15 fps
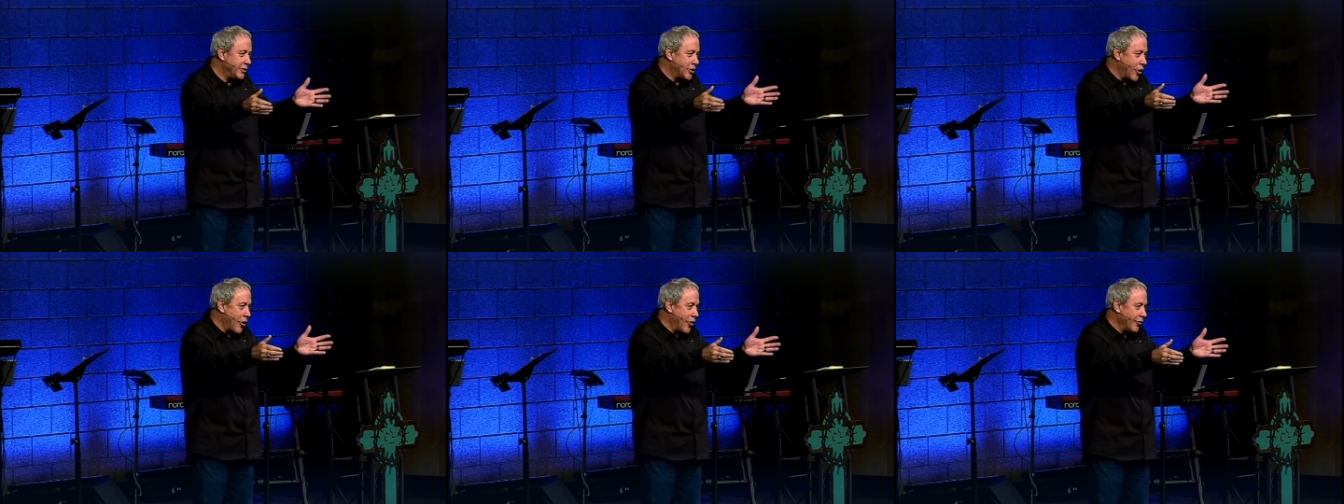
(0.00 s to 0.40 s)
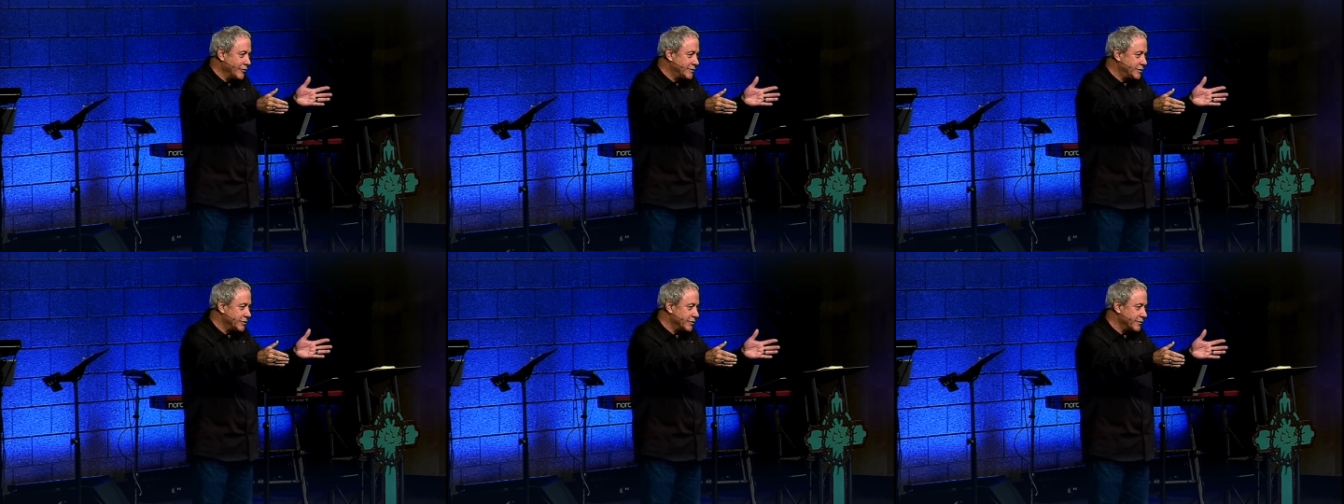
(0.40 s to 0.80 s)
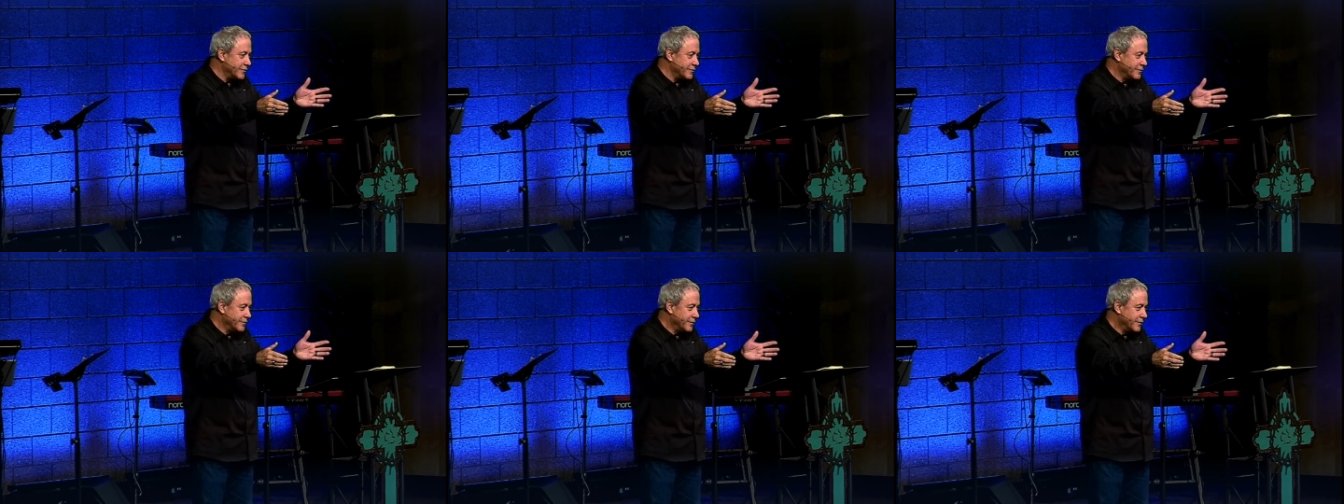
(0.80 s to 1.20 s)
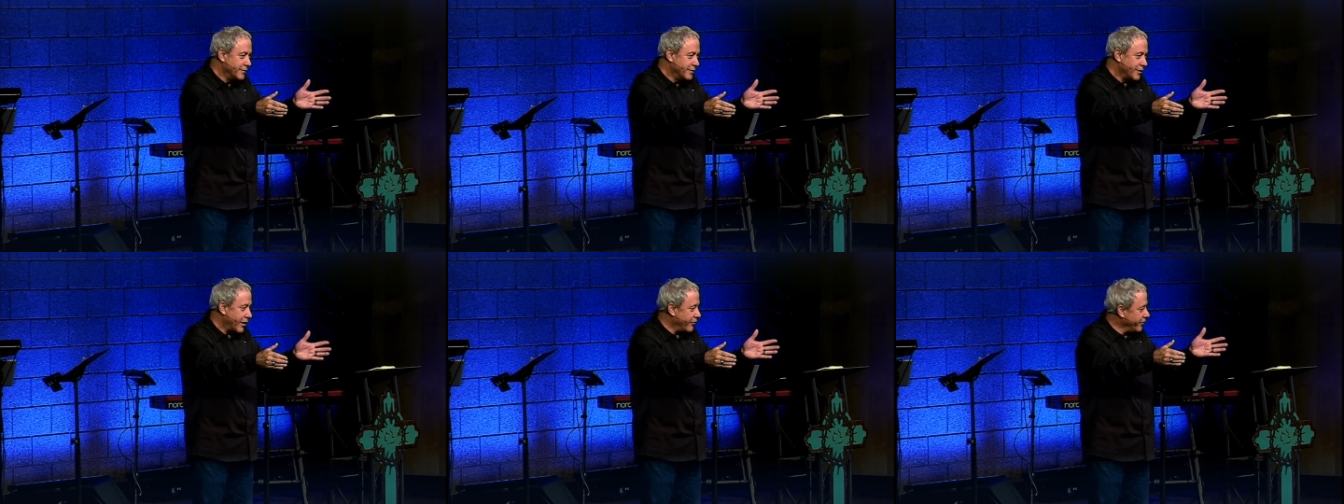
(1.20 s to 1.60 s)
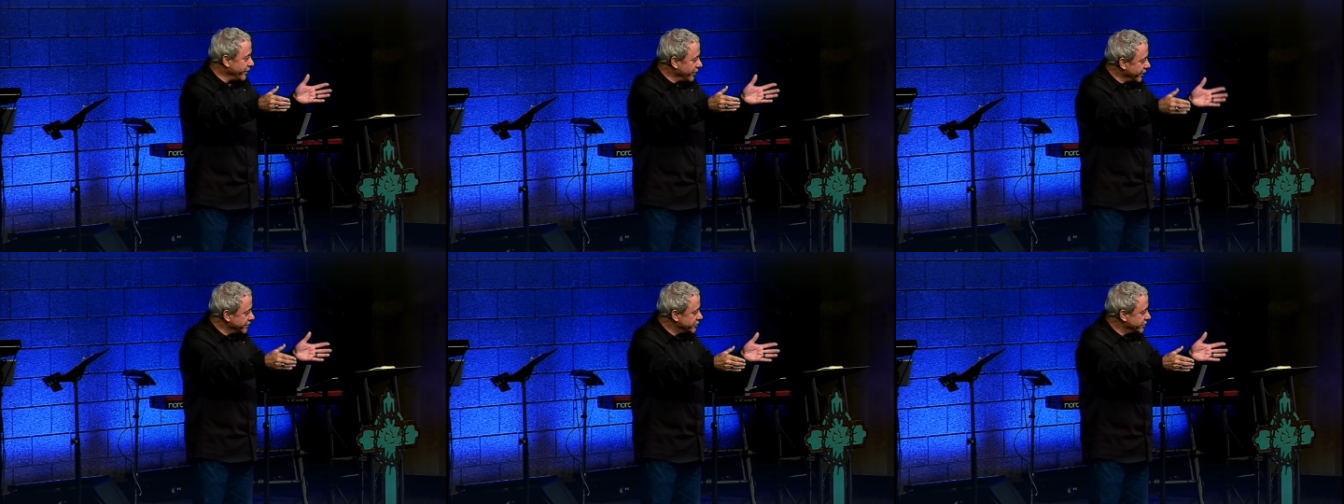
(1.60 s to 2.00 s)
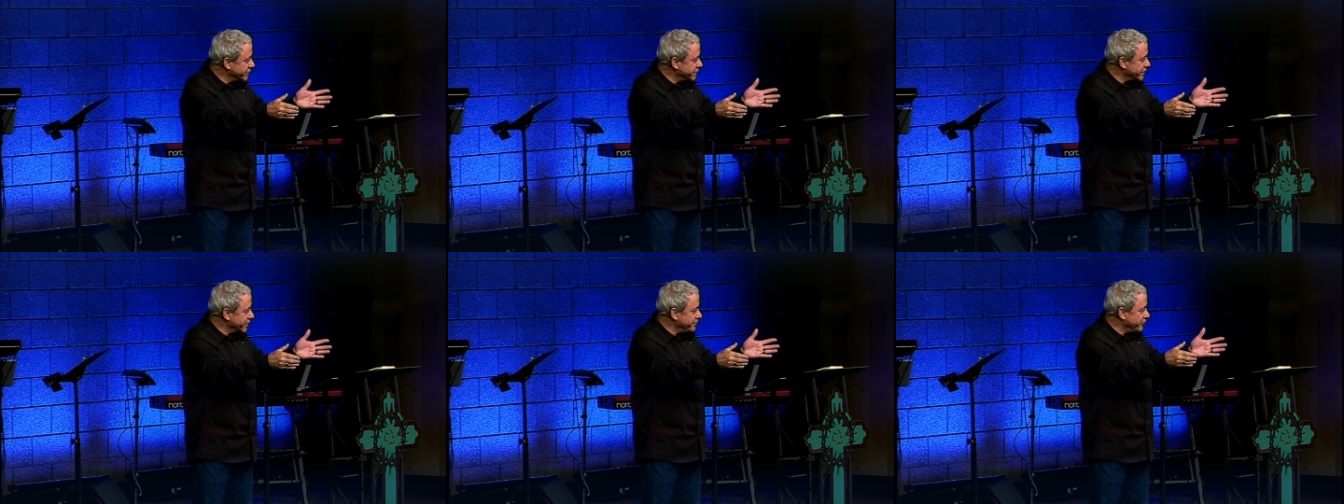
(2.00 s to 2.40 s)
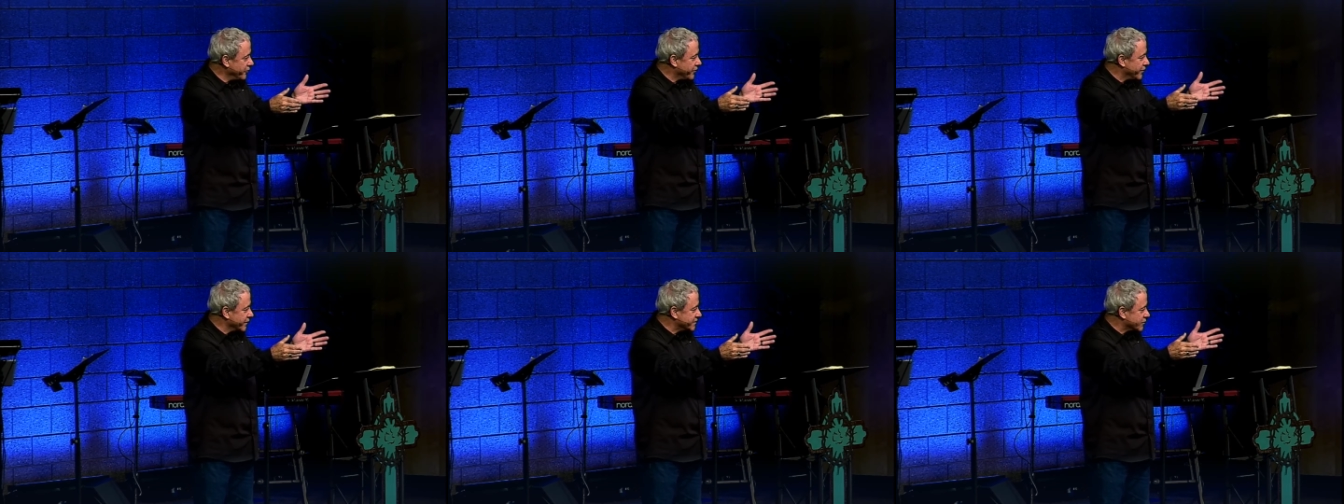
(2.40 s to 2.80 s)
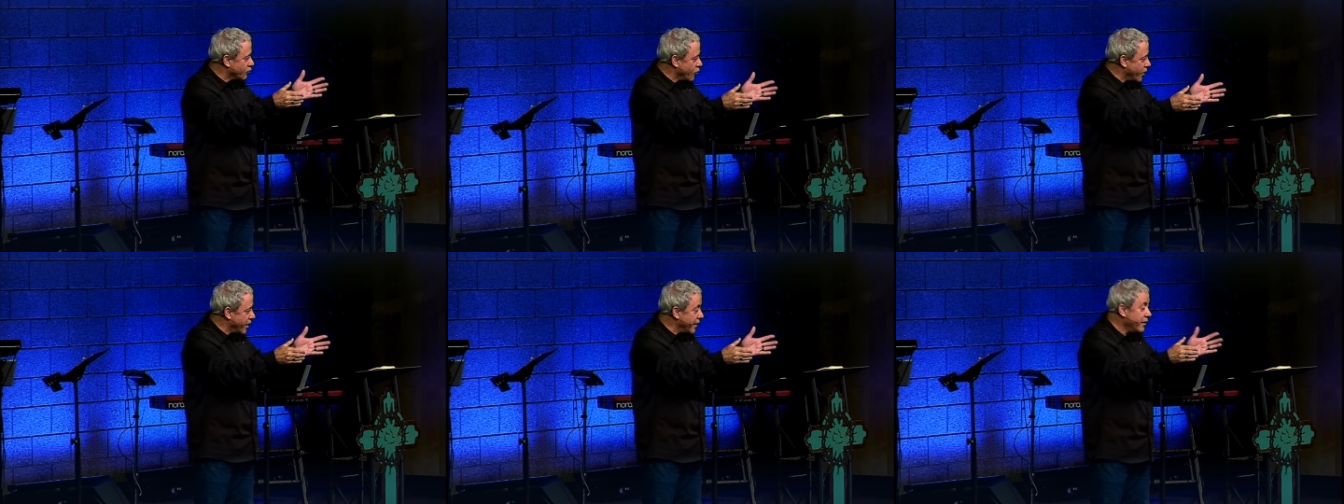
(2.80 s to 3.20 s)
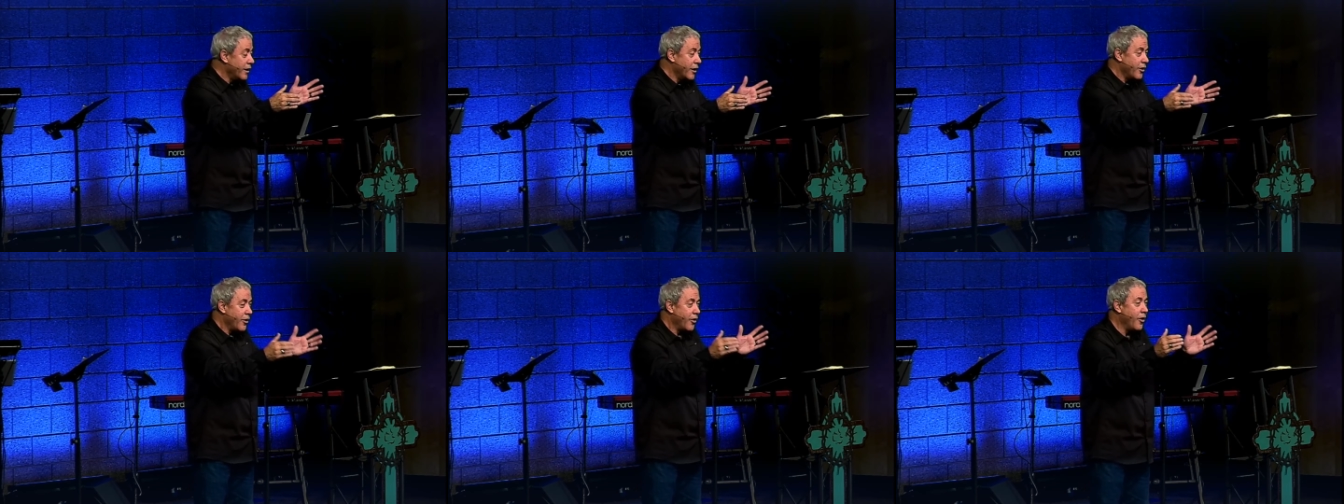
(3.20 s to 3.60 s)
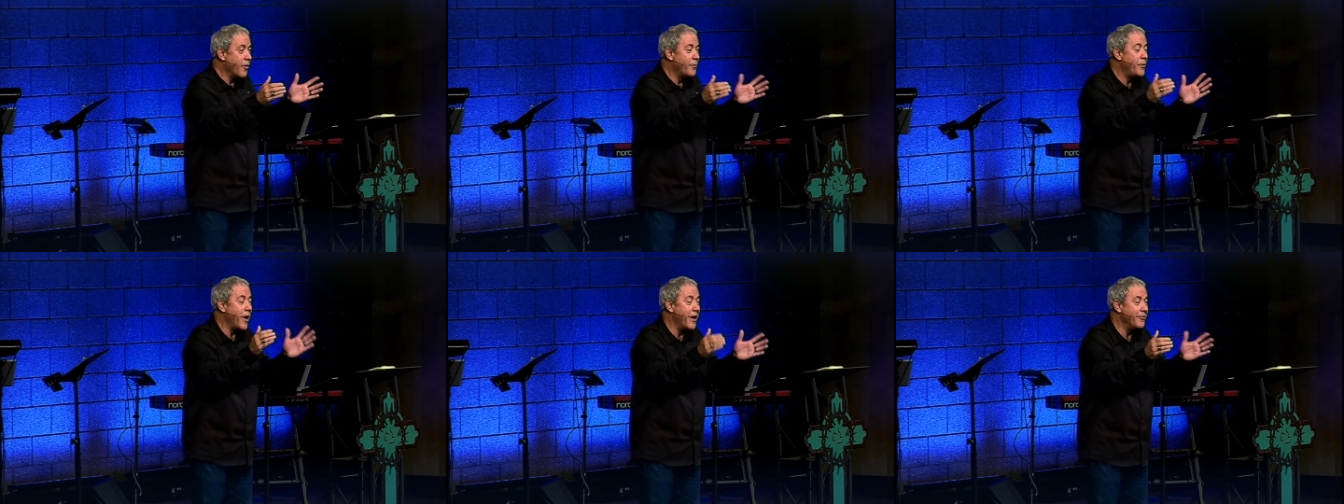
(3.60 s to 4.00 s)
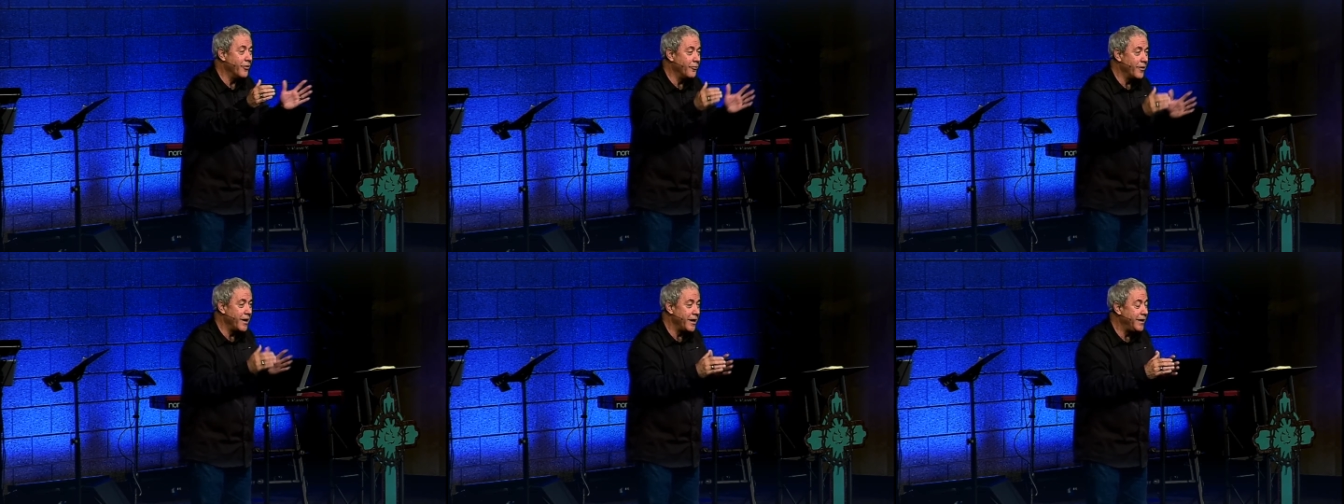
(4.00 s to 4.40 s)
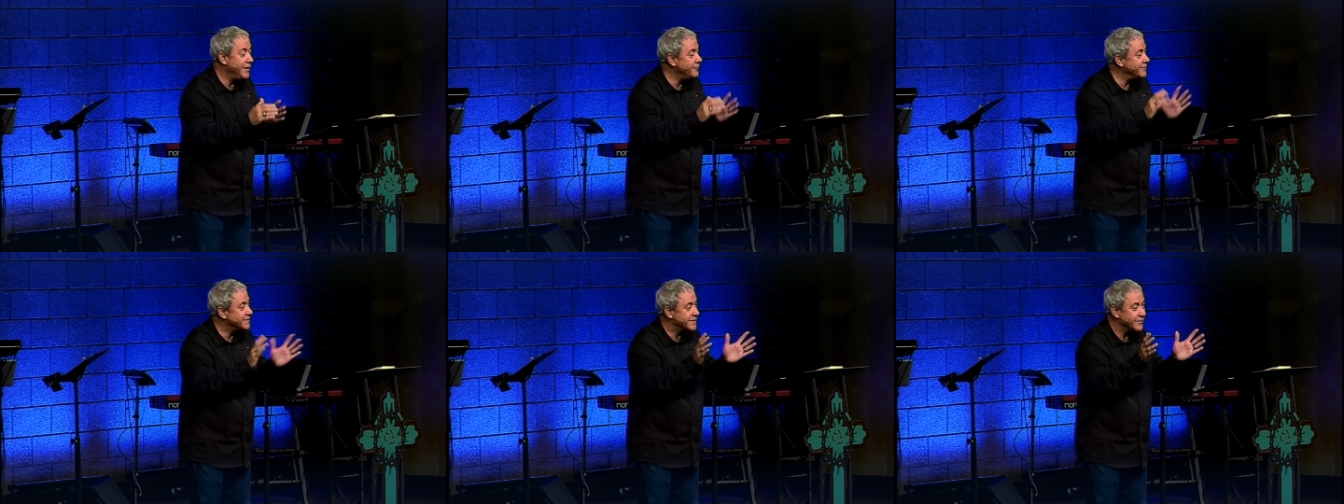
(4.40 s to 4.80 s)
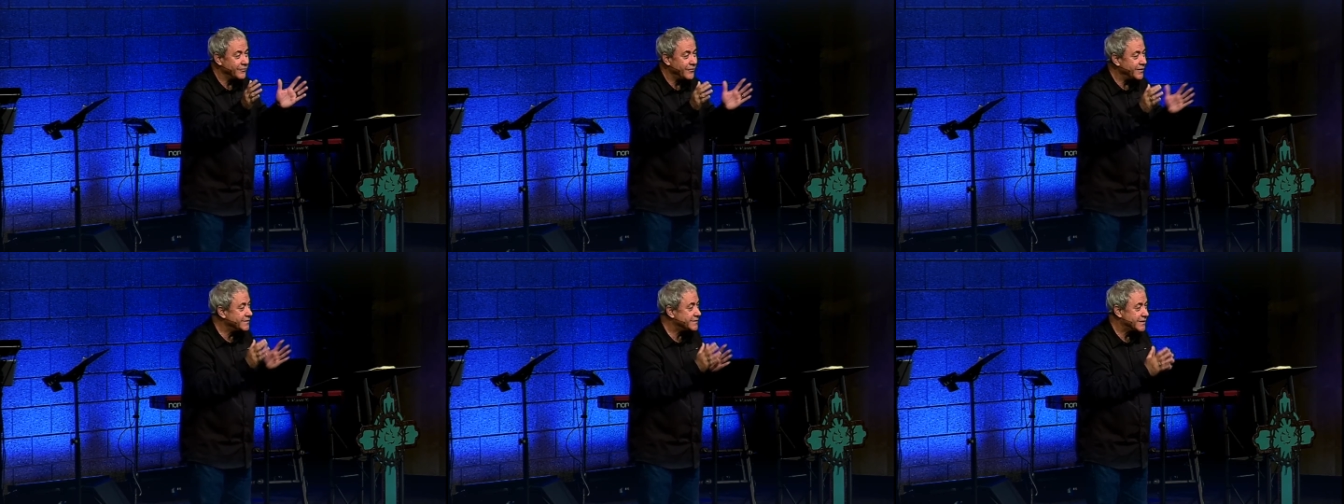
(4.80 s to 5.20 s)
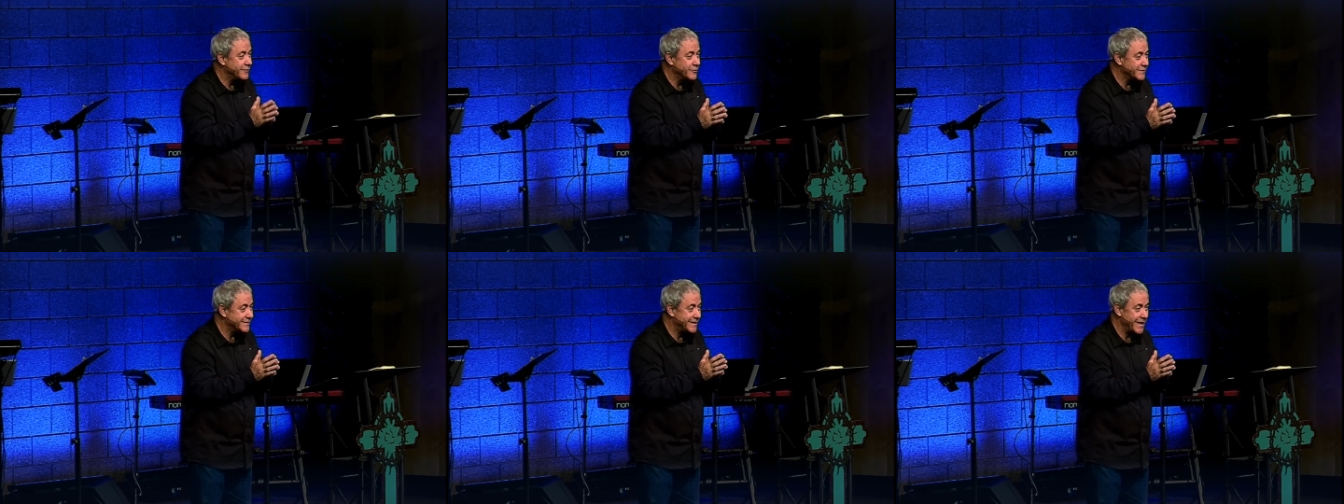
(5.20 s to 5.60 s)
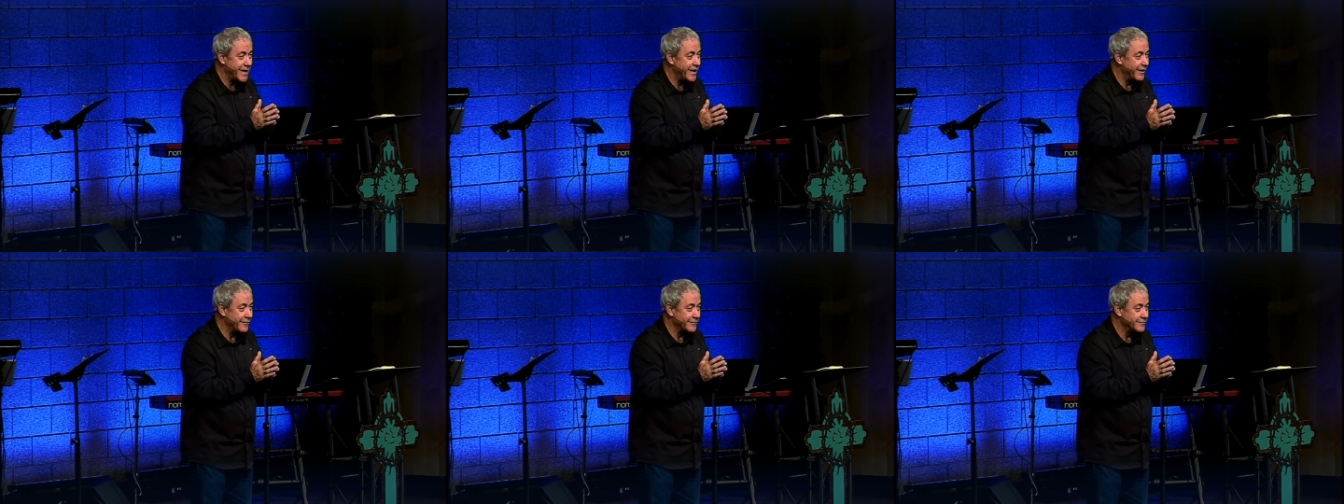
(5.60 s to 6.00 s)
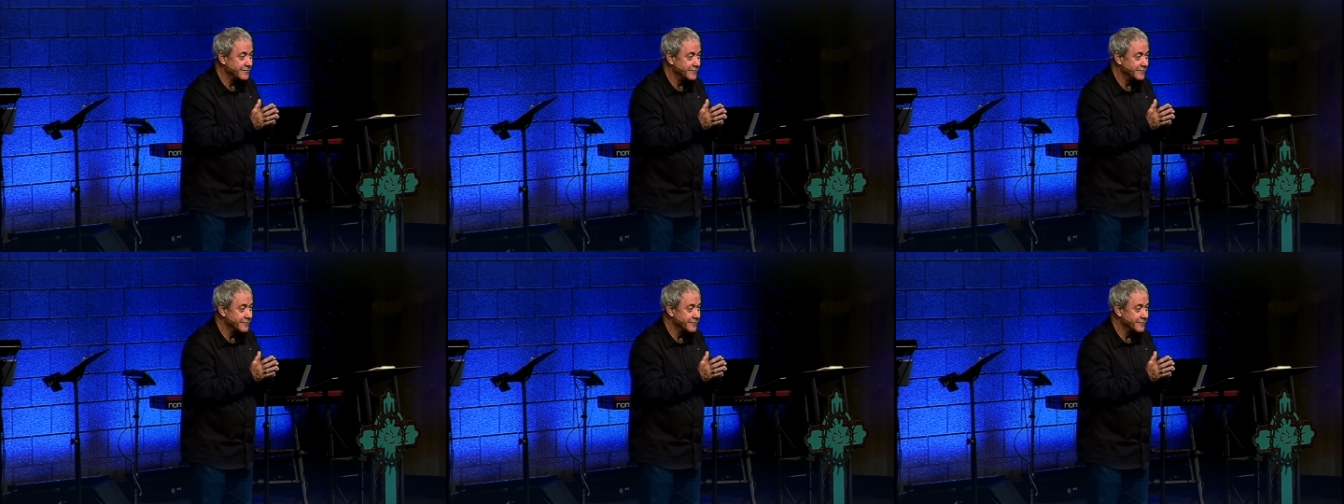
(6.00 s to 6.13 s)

called to a relationship with this one. Oh, by the way, he was convinced he was dead.